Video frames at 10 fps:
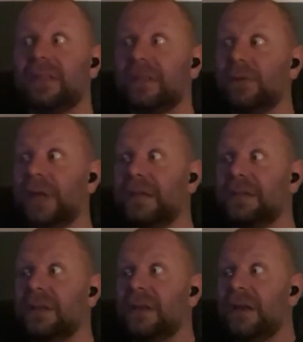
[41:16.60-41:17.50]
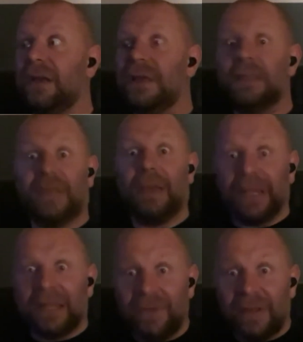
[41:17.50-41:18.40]
you guys, you
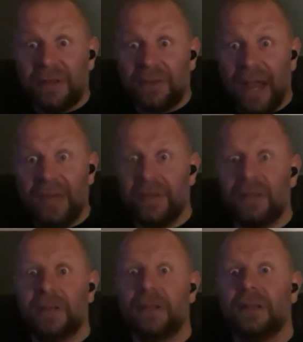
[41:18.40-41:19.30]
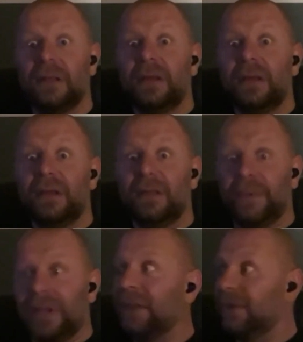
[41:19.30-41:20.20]
kept living and thriving, and
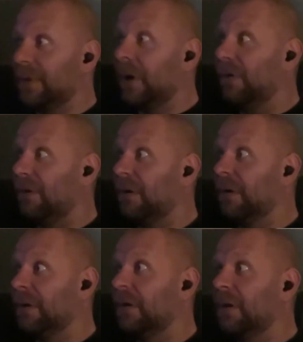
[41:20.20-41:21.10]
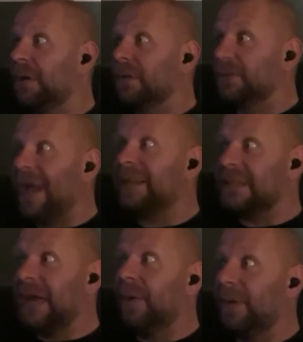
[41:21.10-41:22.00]
you've been to New York
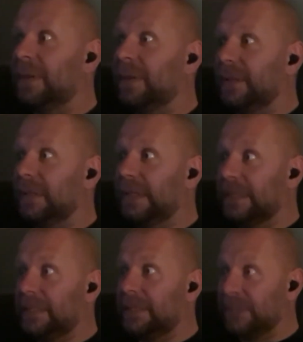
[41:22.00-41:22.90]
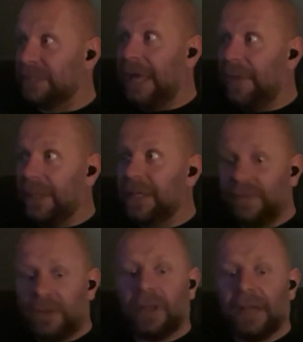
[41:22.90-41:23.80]
twice now, and this is going to start being
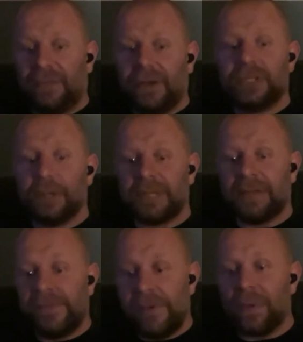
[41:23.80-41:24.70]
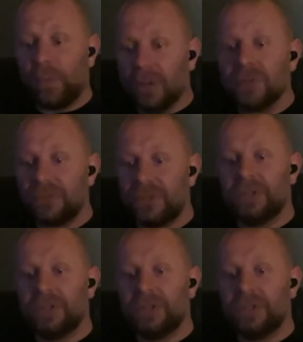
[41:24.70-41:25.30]
difficult in our friendship because I've never been once.